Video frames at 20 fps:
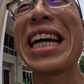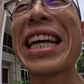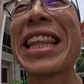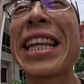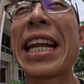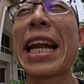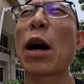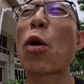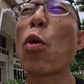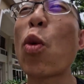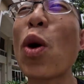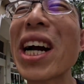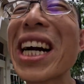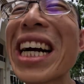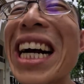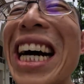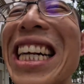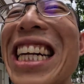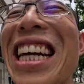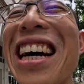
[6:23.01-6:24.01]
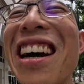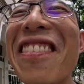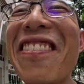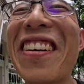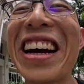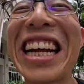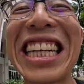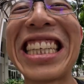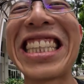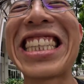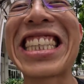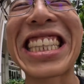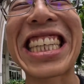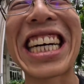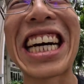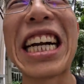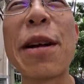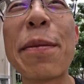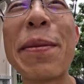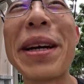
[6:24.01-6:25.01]
And they're like, what kind of event is it
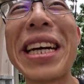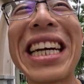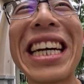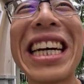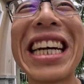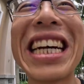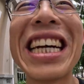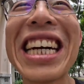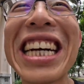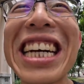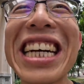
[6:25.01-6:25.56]
going to be?